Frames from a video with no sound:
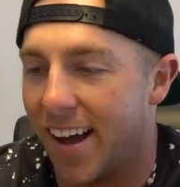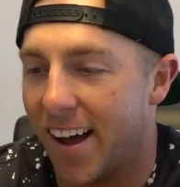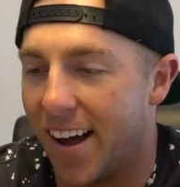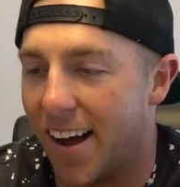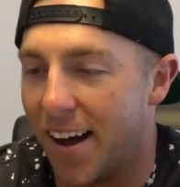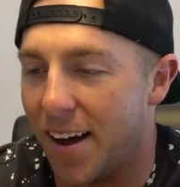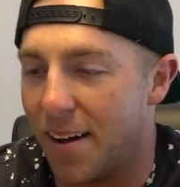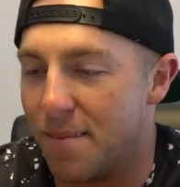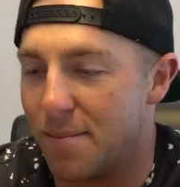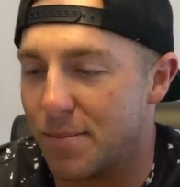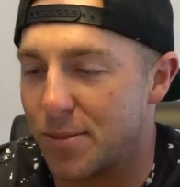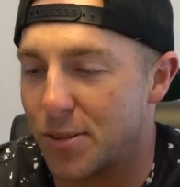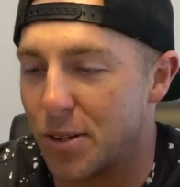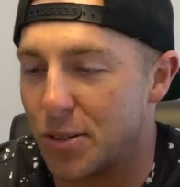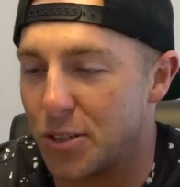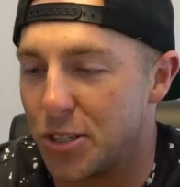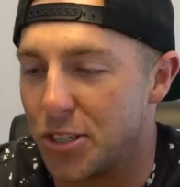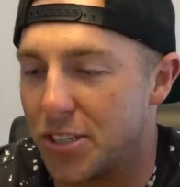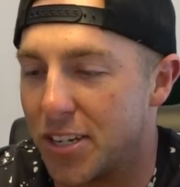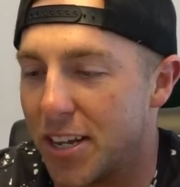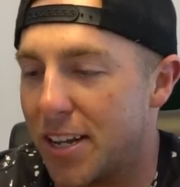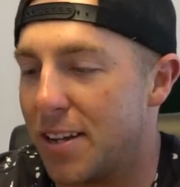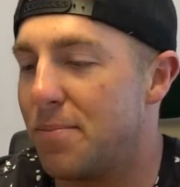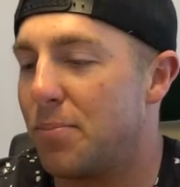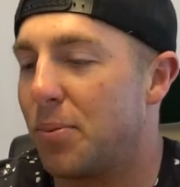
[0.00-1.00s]
Um, so
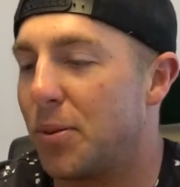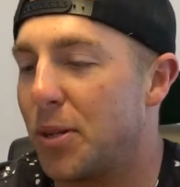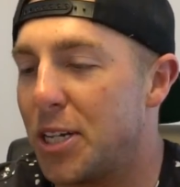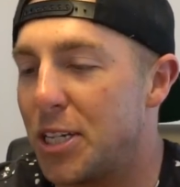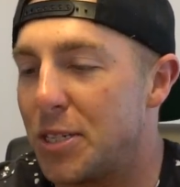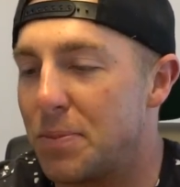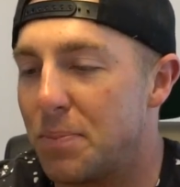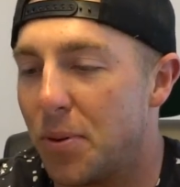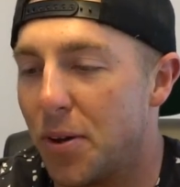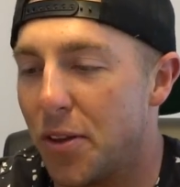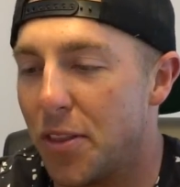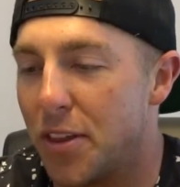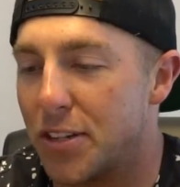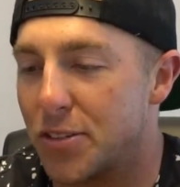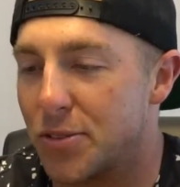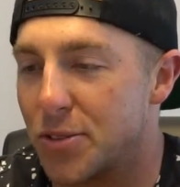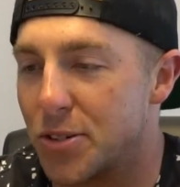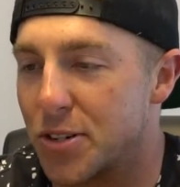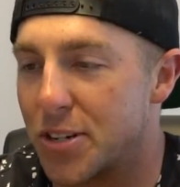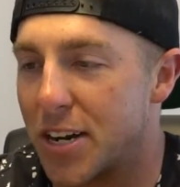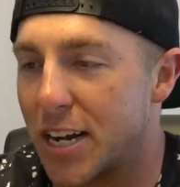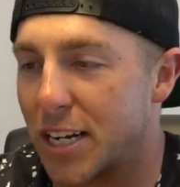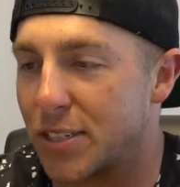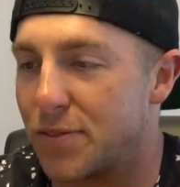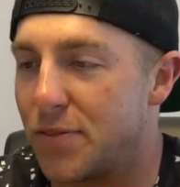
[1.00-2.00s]
she said, please put this
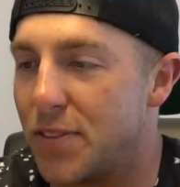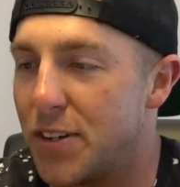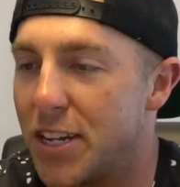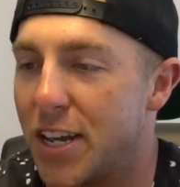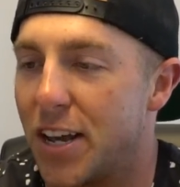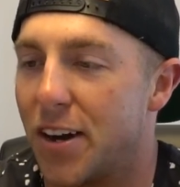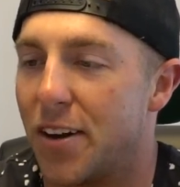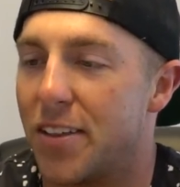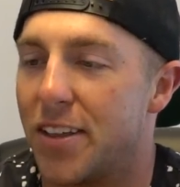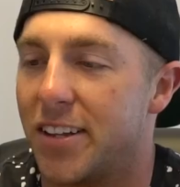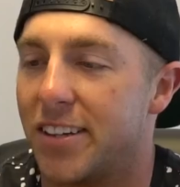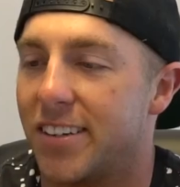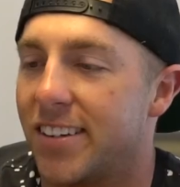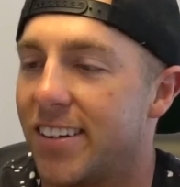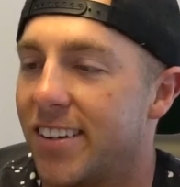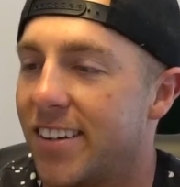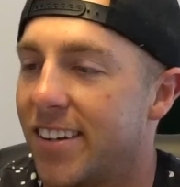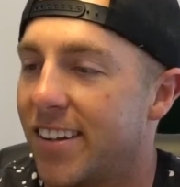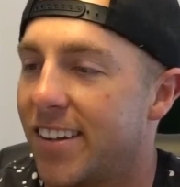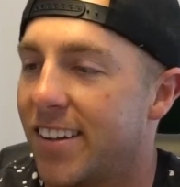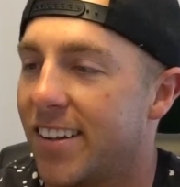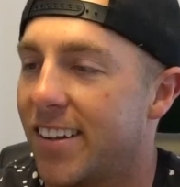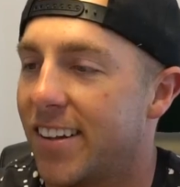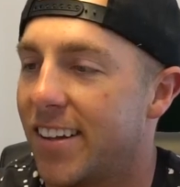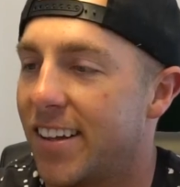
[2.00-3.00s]
in your next video. And then
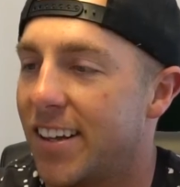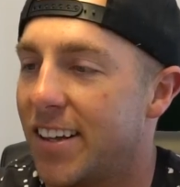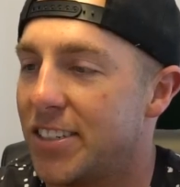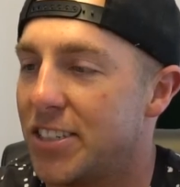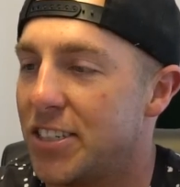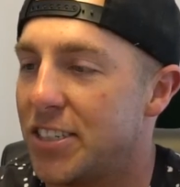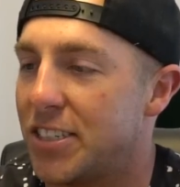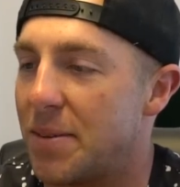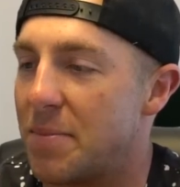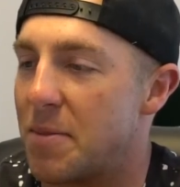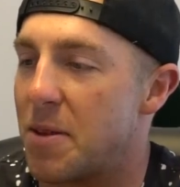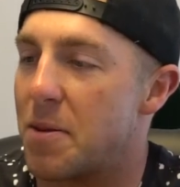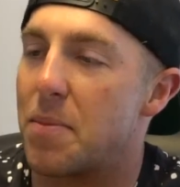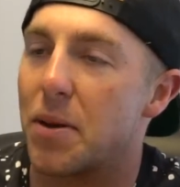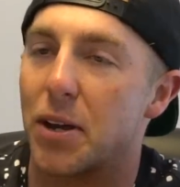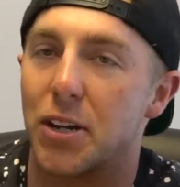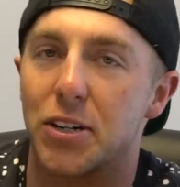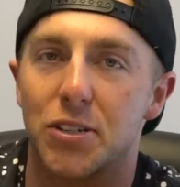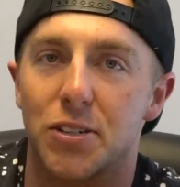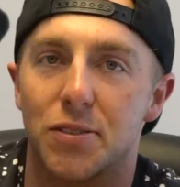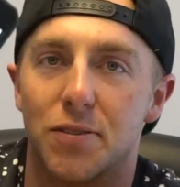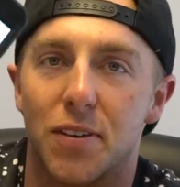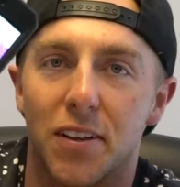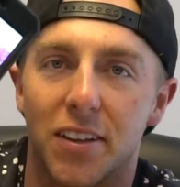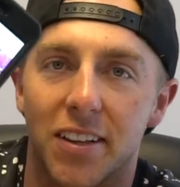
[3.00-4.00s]
she sent me a
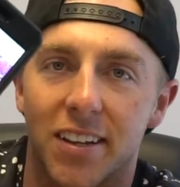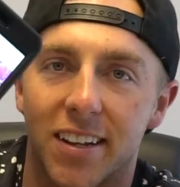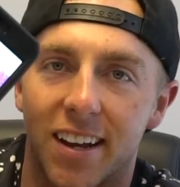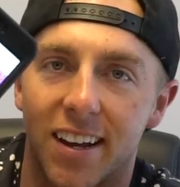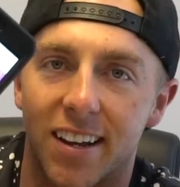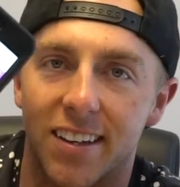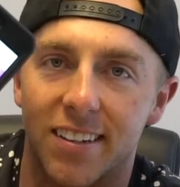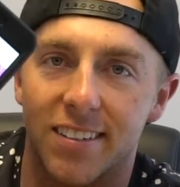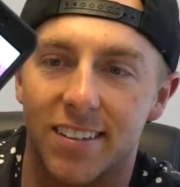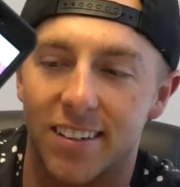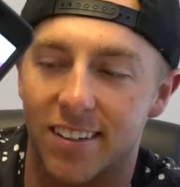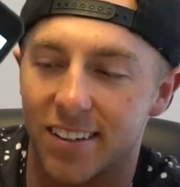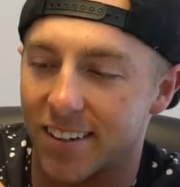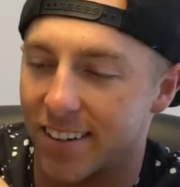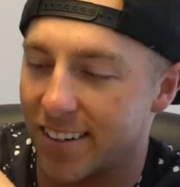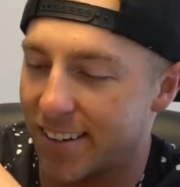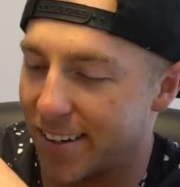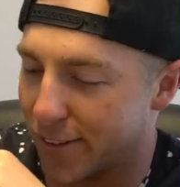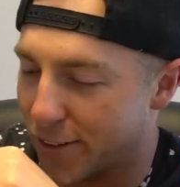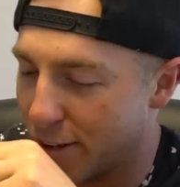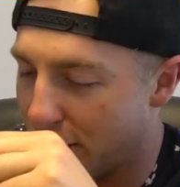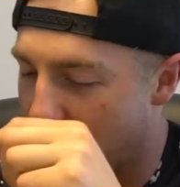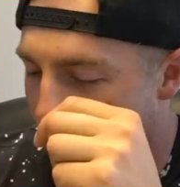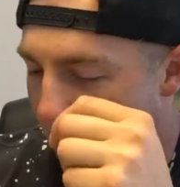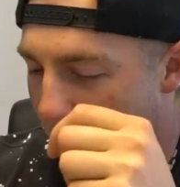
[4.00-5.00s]
picture of all the guys.
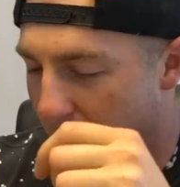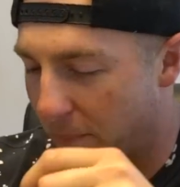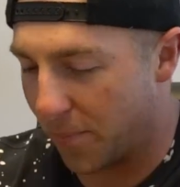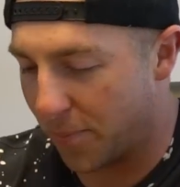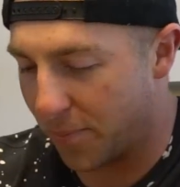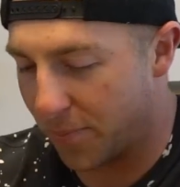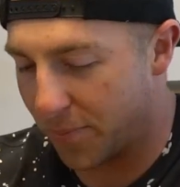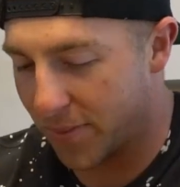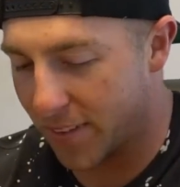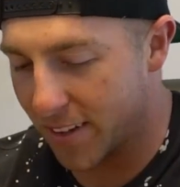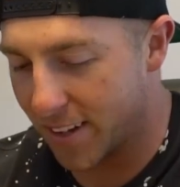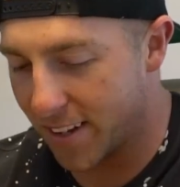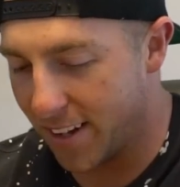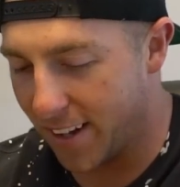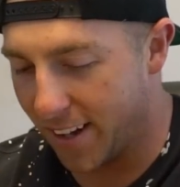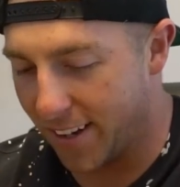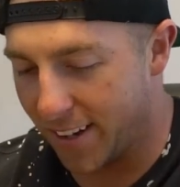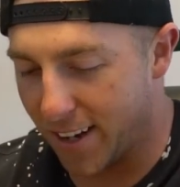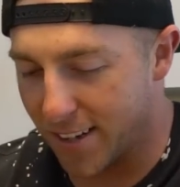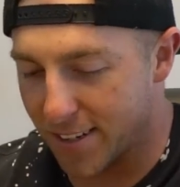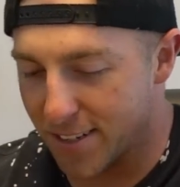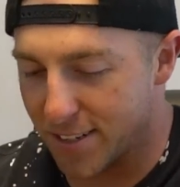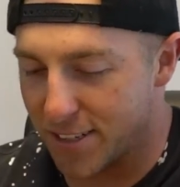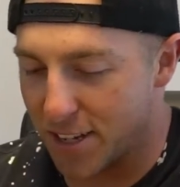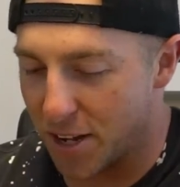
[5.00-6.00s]
So,
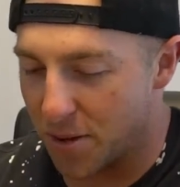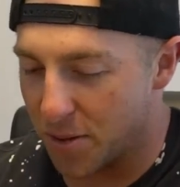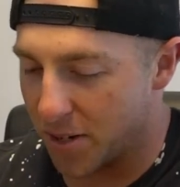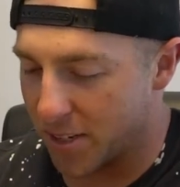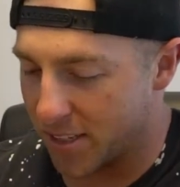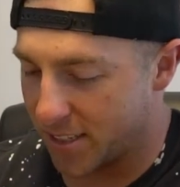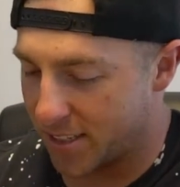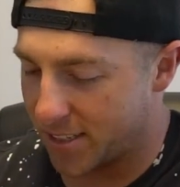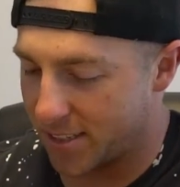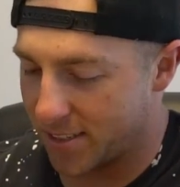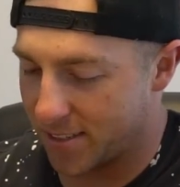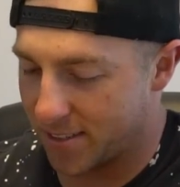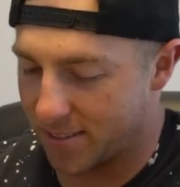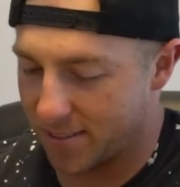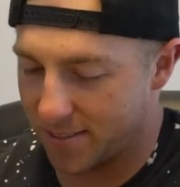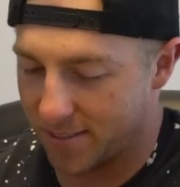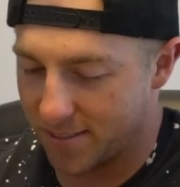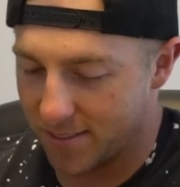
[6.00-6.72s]
dozen donuts.